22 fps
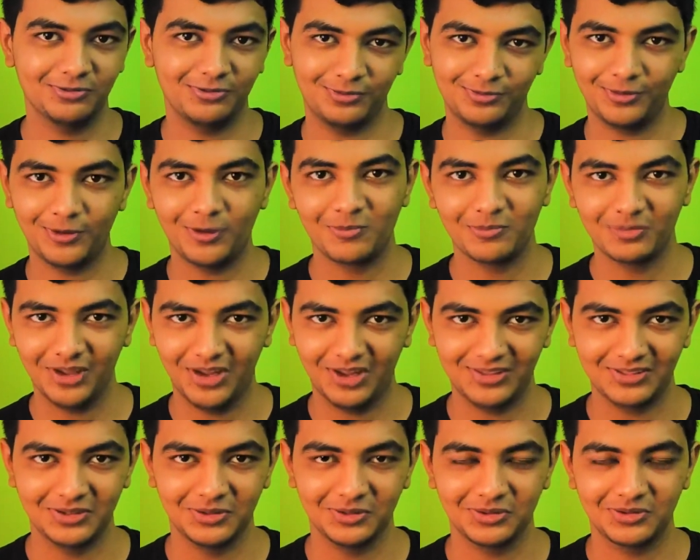from the
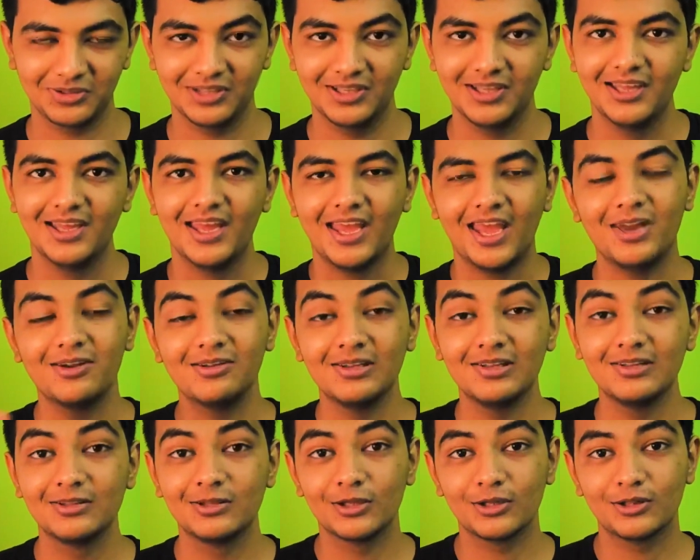Exynos.
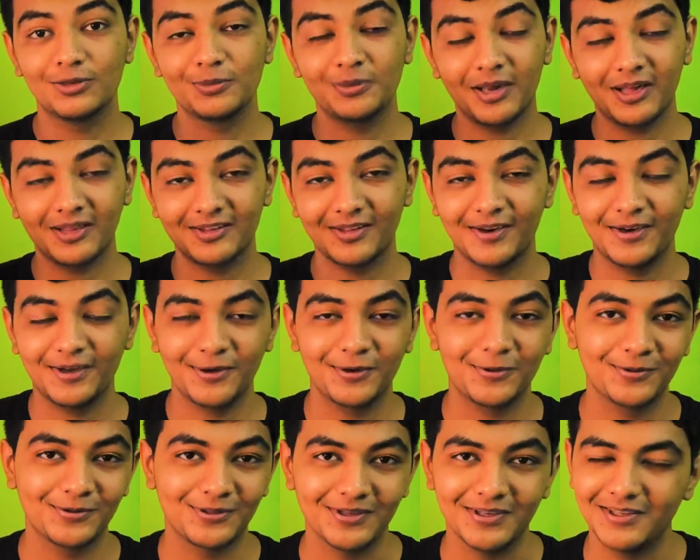Anyways, super excited
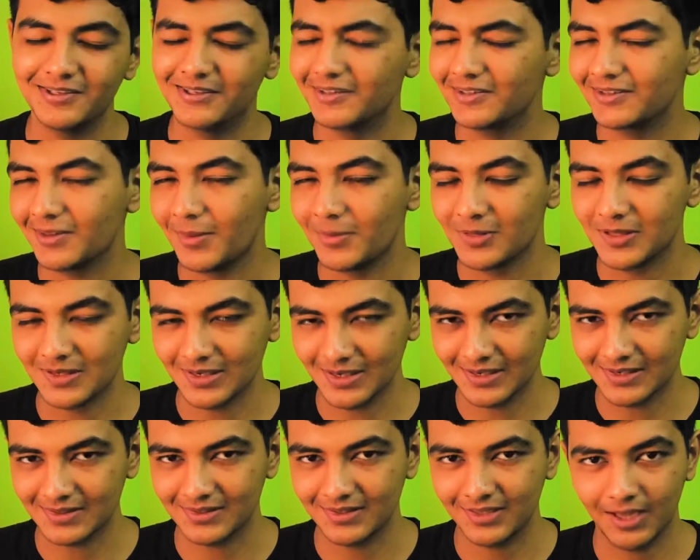to see the Samsung
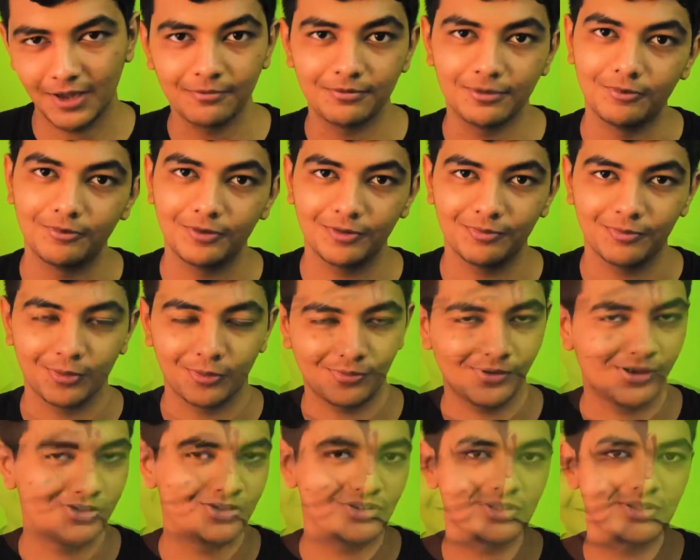Galaxy F54
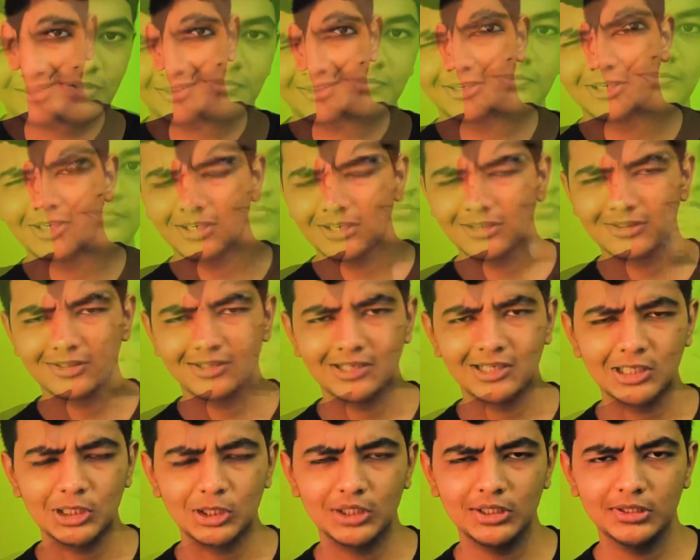5G.
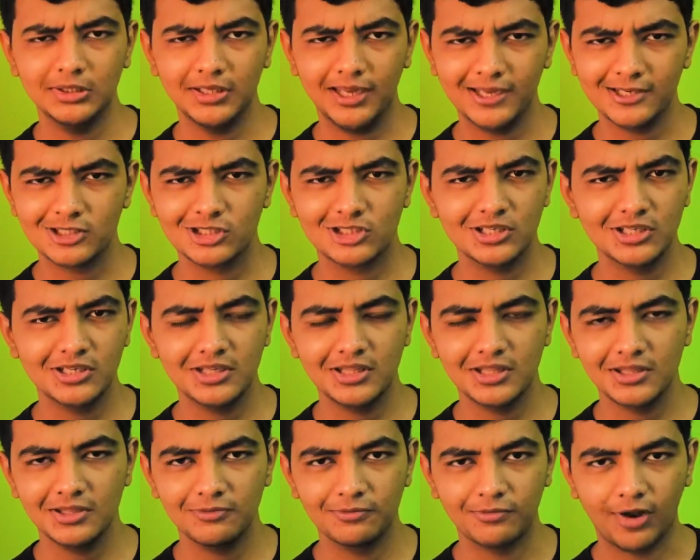Recently,
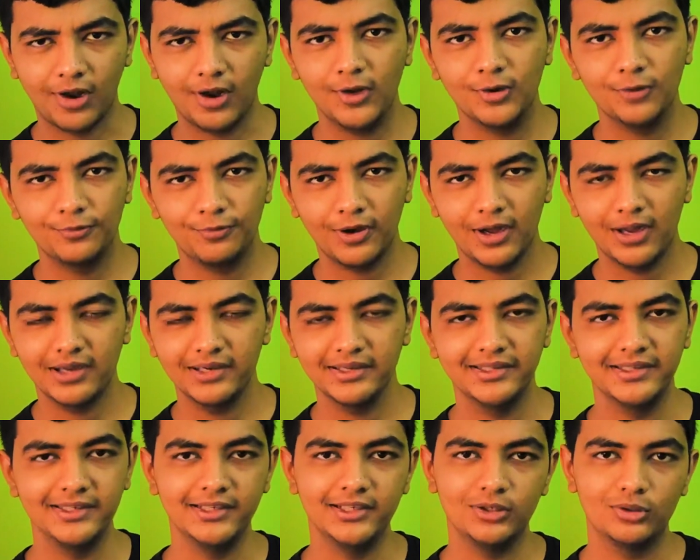HTC
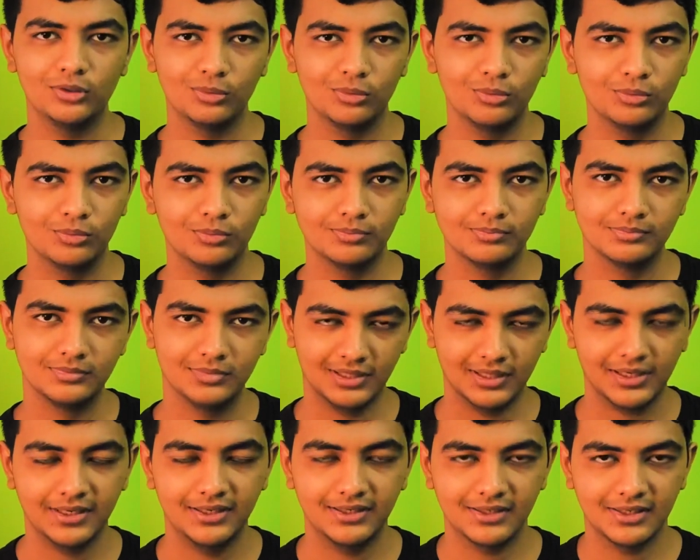Wildfire E2
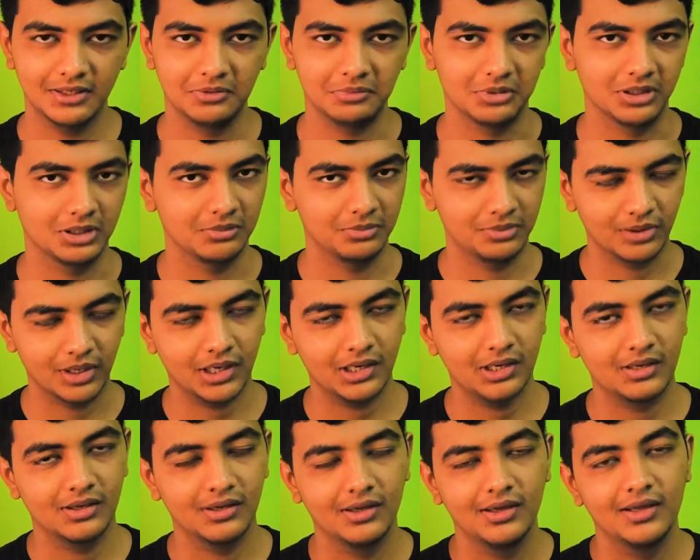Lite came up,
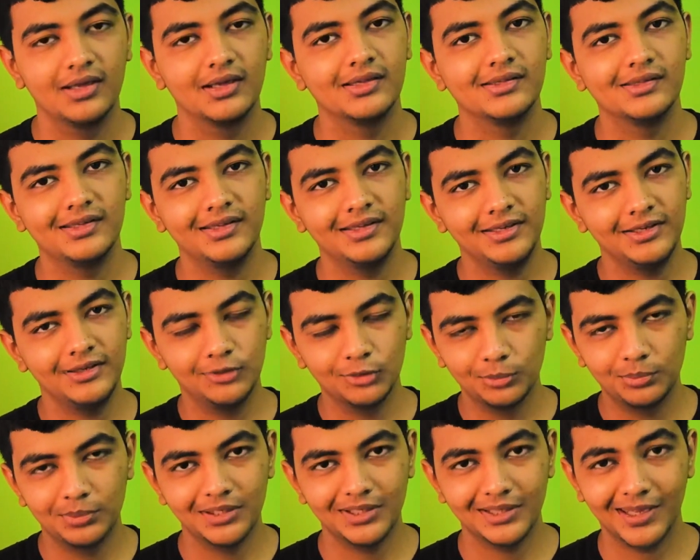right? And the
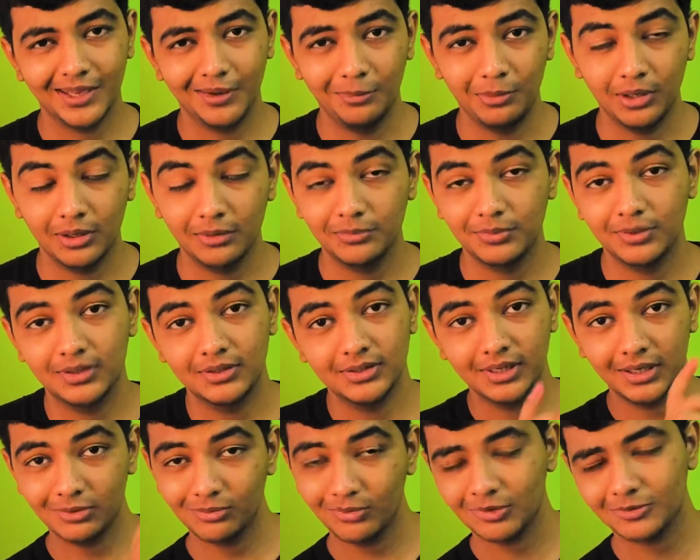E2 Play came up.
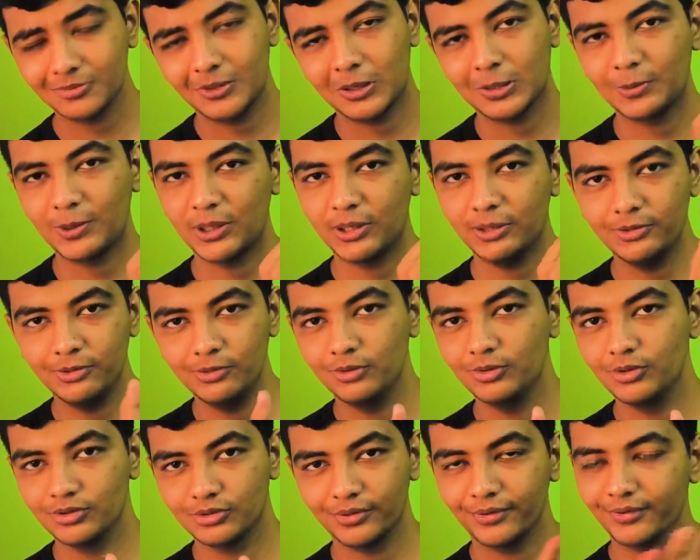That was powered by the
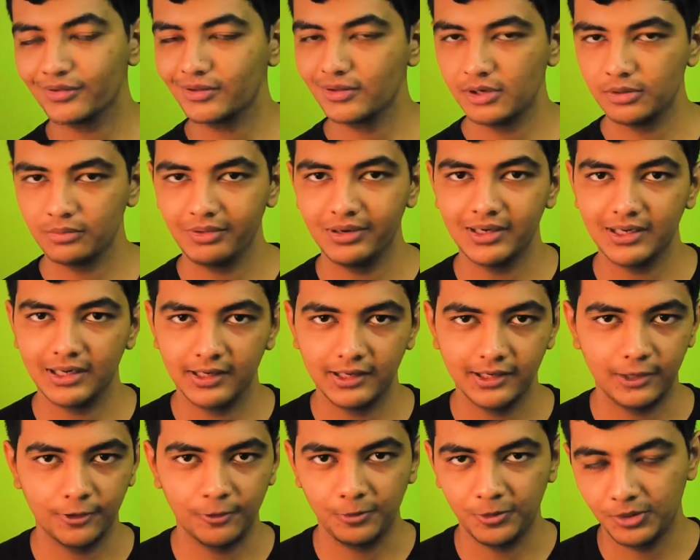Unisoc
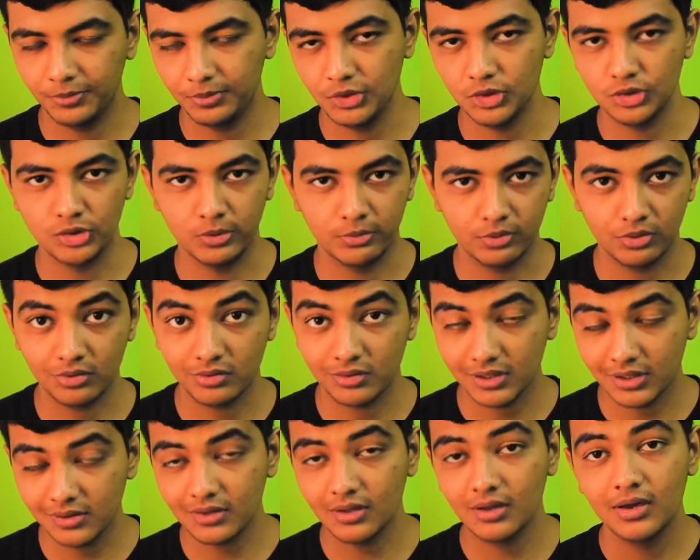28nm based
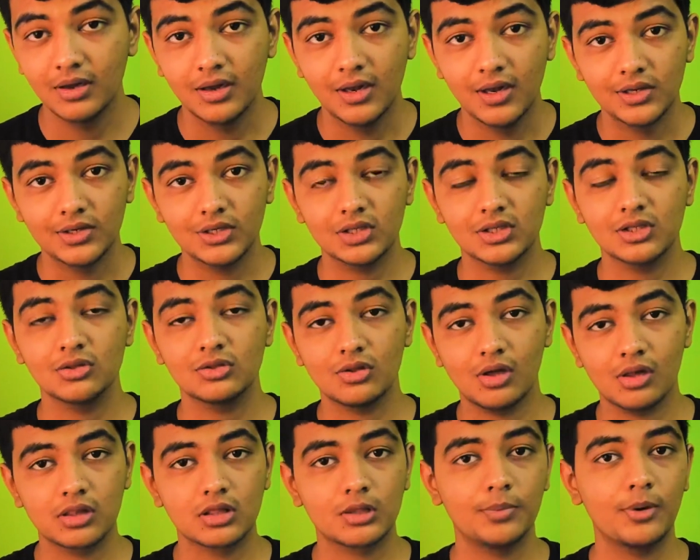processor. This is
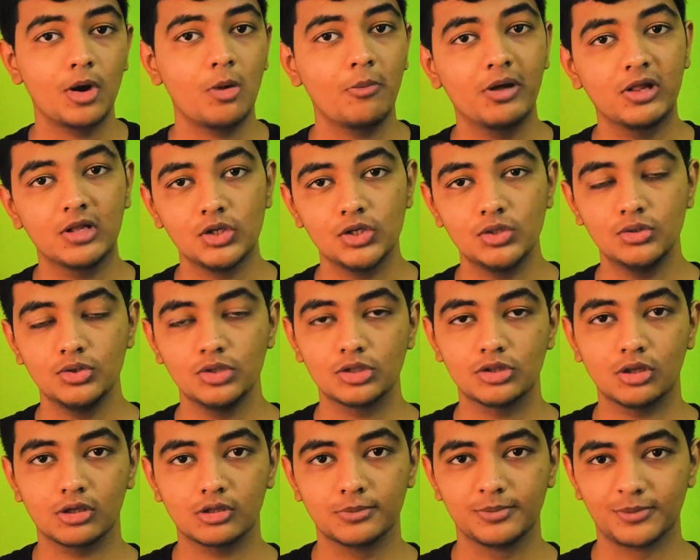also powered by the
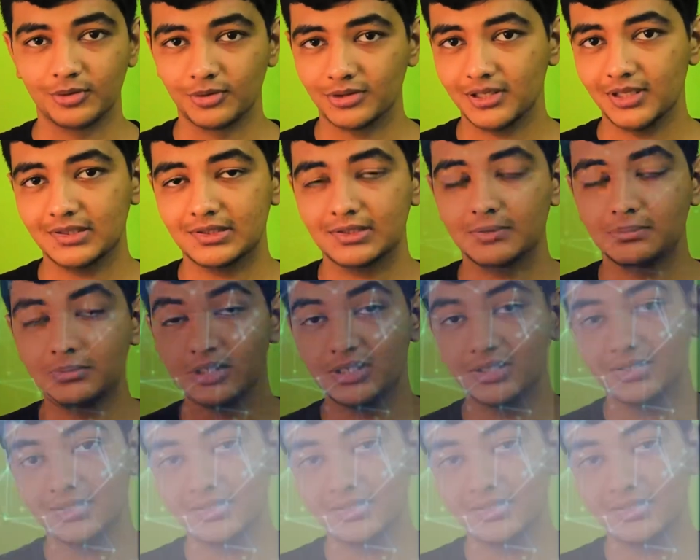Unisoc processor, but